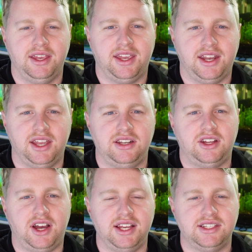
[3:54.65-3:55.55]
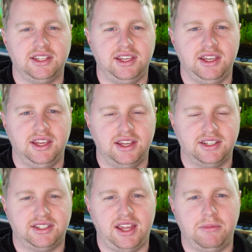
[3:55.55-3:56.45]
getting a nicely
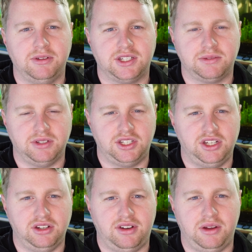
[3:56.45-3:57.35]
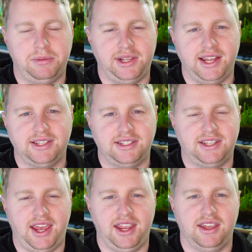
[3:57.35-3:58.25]
established, mature, planted
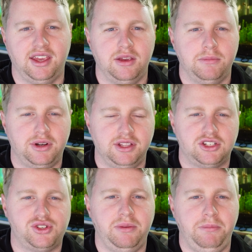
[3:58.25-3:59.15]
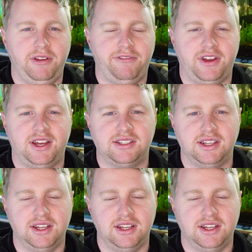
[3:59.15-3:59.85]
tank, putting the shrimp in first,